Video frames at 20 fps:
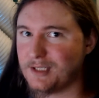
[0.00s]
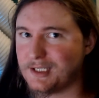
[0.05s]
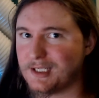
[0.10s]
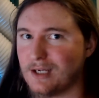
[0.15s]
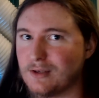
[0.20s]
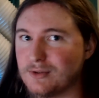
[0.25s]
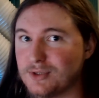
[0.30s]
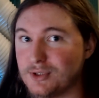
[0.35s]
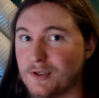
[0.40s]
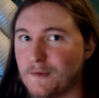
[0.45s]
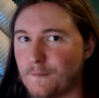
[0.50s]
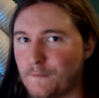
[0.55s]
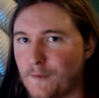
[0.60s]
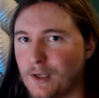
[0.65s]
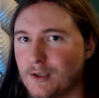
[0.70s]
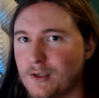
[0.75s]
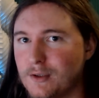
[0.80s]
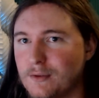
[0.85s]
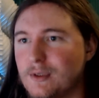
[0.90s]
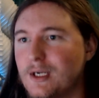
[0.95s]
tells you to
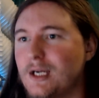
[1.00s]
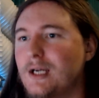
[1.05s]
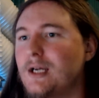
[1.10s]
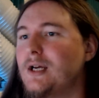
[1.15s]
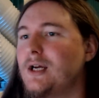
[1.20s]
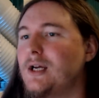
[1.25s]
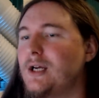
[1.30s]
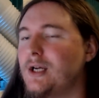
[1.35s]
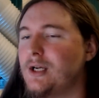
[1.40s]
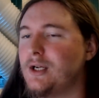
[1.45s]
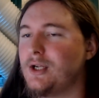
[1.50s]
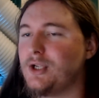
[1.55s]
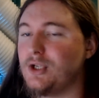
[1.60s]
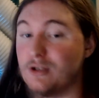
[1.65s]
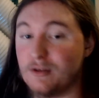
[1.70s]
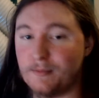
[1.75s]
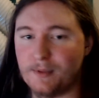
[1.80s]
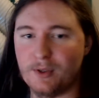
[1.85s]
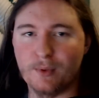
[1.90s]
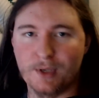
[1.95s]
follow,
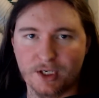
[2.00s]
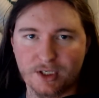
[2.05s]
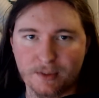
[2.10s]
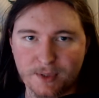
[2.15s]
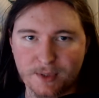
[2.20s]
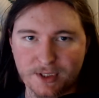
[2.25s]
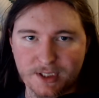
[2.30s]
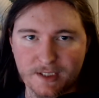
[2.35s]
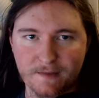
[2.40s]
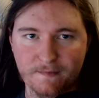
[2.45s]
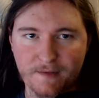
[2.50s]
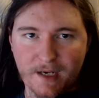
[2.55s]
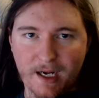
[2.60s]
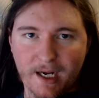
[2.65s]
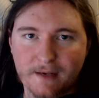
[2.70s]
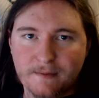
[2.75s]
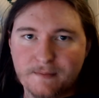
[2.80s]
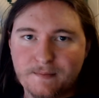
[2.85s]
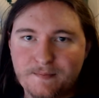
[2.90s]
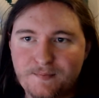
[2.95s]
you'd be 100%
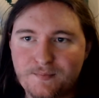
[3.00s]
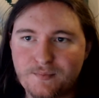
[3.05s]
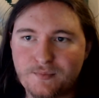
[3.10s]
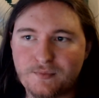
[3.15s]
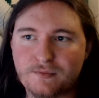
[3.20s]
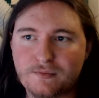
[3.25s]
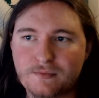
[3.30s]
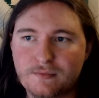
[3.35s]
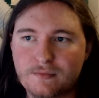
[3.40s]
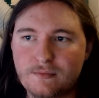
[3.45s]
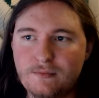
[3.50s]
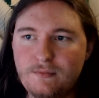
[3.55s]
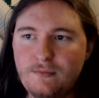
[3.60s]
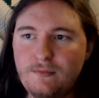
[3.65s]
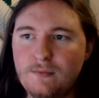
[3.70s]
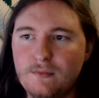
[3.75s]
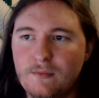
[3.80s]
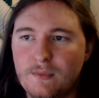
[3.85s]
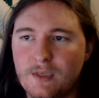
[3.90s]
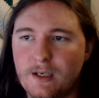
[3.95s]
fine.
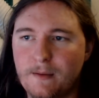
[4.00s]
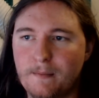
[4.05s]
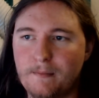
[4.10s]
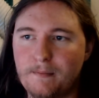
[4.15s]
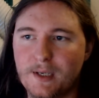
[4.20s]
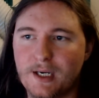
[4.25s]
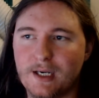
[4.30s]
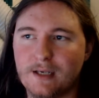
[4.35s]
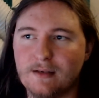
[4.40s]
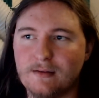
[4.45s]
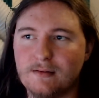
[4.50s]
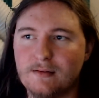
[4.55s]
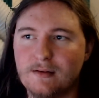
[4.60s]
But